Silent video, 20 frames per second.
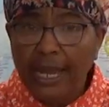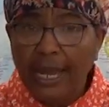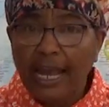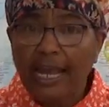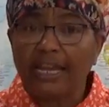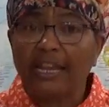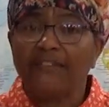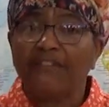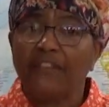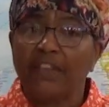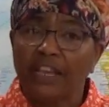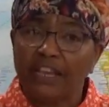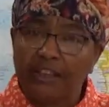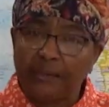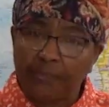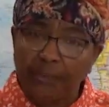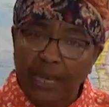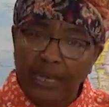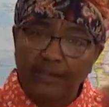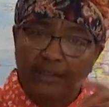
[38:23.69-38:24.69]
and if he
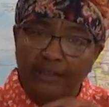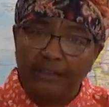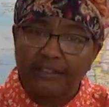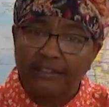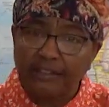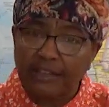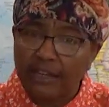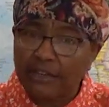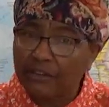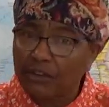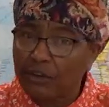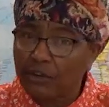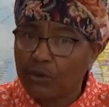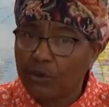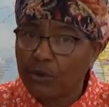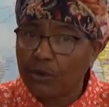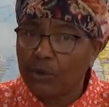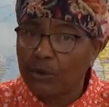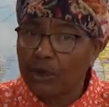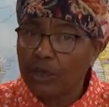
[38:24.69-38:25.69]
expect his son to
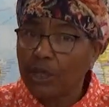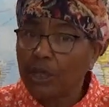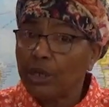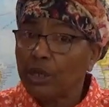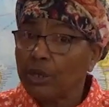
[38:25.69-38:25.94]
do it,